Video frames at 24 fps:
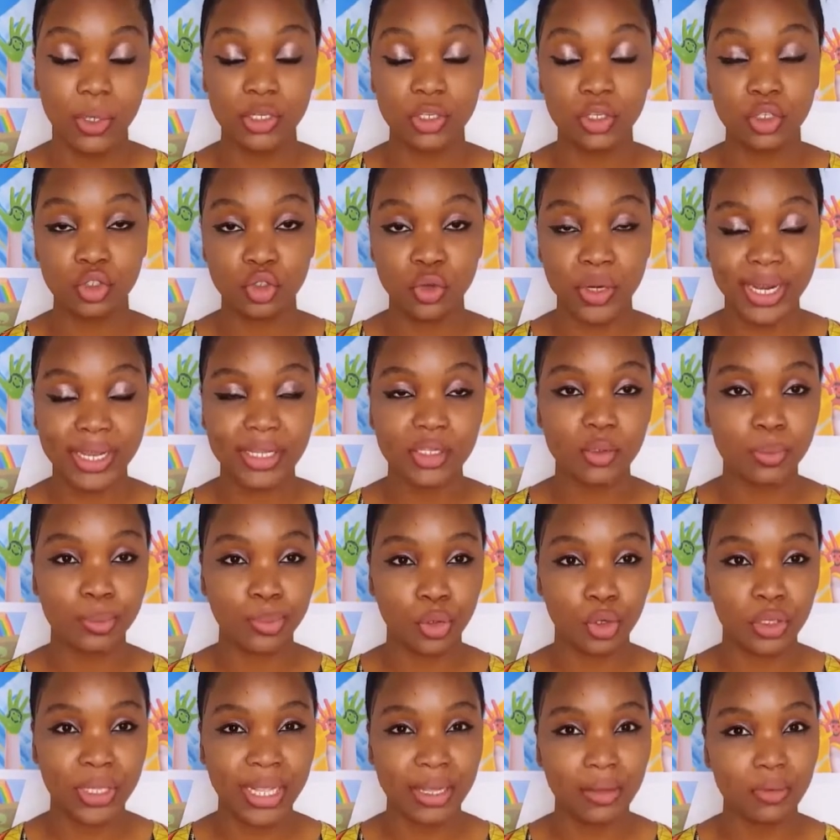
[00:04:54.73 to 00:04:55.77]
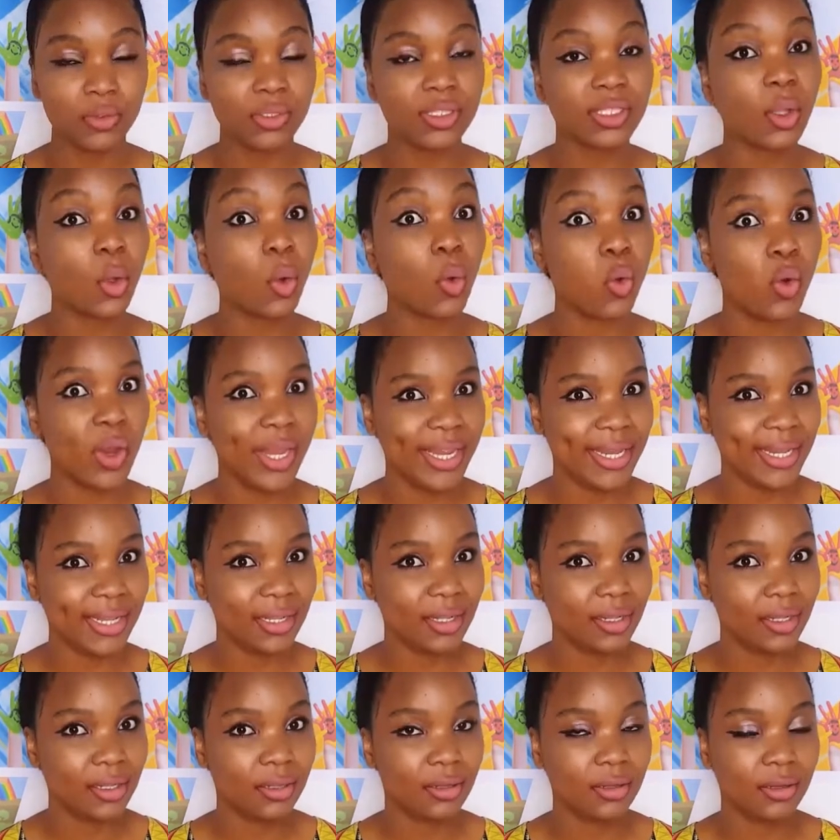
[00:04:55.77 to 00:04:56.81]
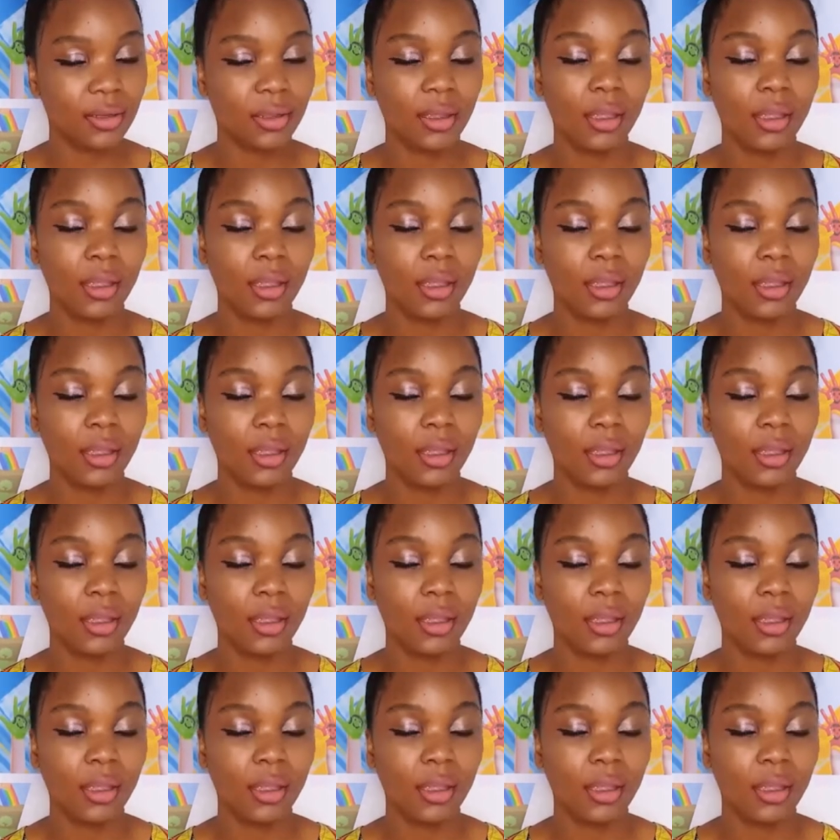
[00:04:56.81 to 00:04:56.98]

When you try to pronounce queen,